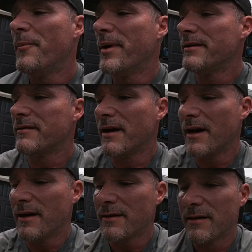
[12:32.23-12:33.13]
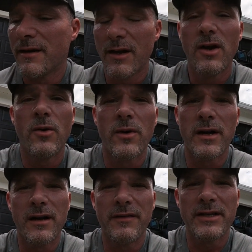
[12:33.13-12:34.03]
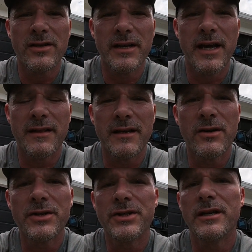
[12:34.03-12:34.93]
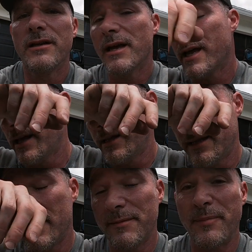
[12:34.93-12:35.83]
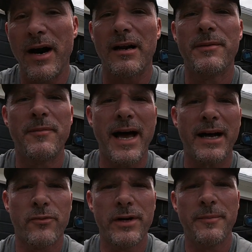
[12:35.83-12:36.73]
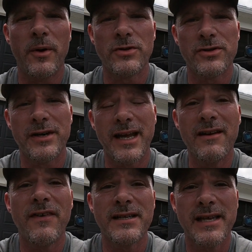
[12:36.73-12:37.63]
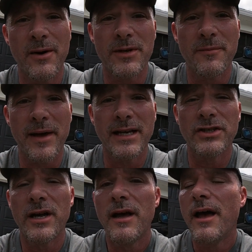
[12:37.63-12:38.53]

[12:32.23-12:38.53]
But we're gonna eventually get the cushion and the bottom and back reupholstered if I stay with a bench.